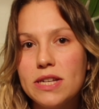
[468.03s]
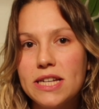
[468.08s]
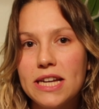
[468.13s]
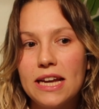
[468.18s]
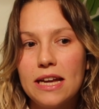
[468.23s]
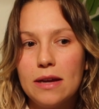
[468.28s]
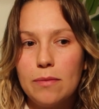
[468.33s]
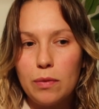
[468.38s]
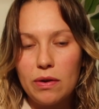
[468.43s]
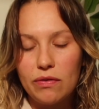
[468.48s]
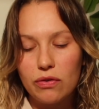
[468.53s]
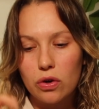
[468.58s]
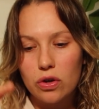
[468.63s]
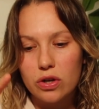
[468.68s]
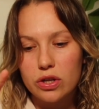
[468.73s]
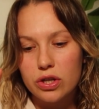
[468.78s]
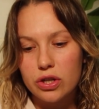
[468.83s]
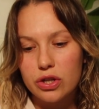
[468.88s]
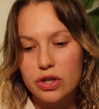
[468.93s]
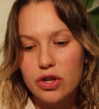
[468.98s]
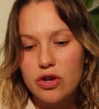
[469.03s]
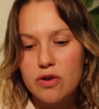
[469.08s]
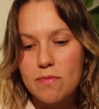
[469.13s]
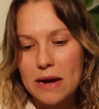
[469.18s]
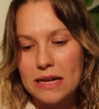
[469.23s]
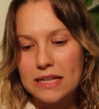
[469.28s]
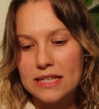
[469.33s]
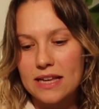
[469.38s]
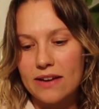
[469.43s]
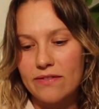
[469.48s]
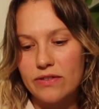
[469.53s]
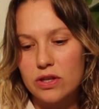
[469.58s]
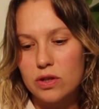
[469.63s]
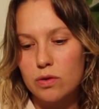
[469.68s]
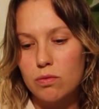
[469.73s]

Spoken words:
team we've got 2 band 7s,